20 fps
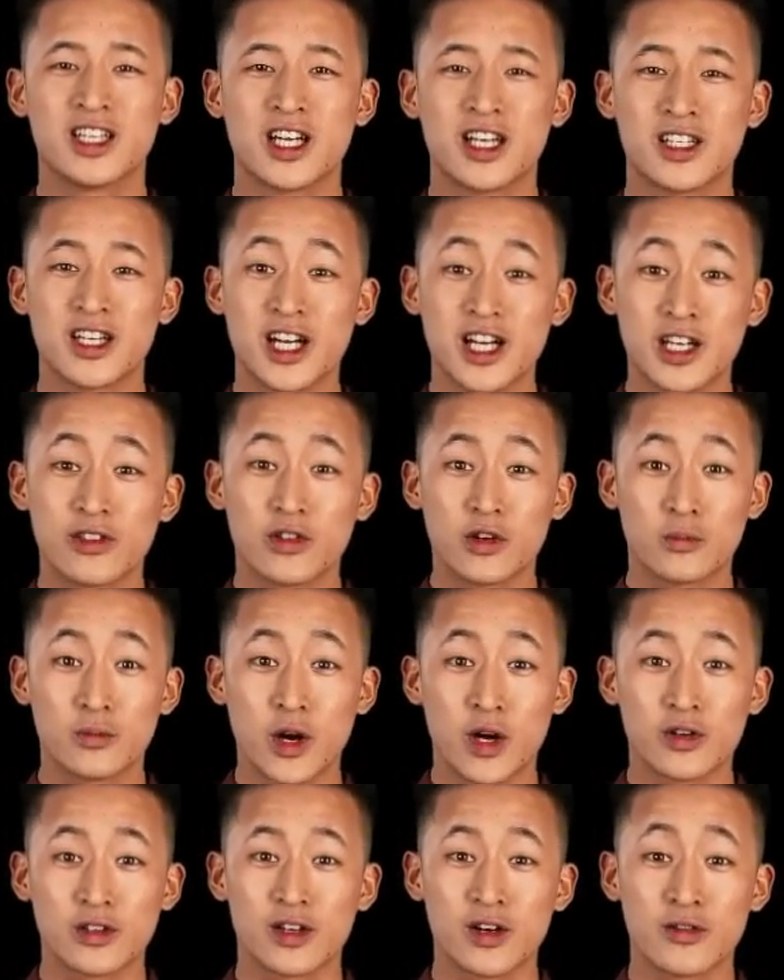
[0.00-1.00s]
They give you
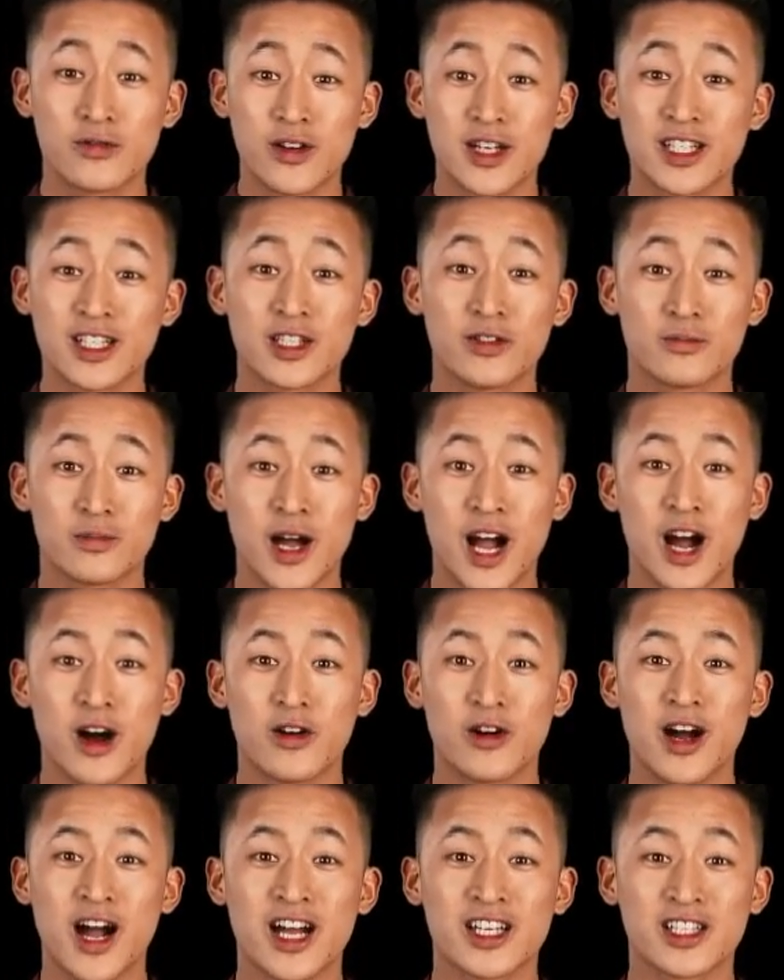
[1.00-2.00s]
both offensive
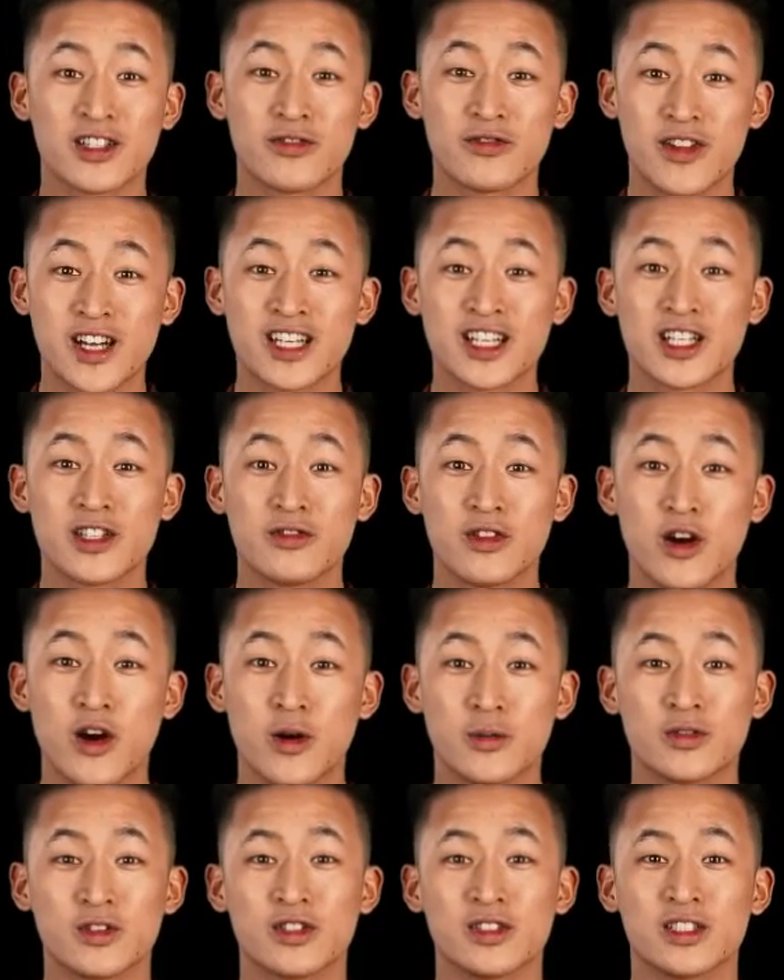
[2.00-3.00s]
power and defensive
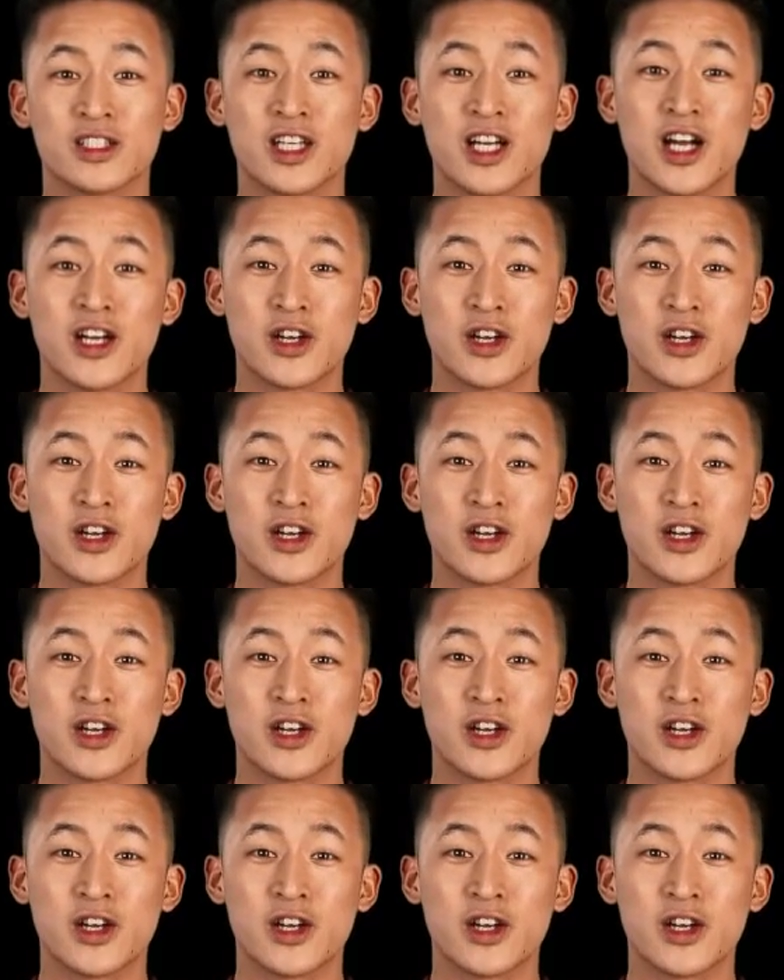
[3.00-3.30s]
options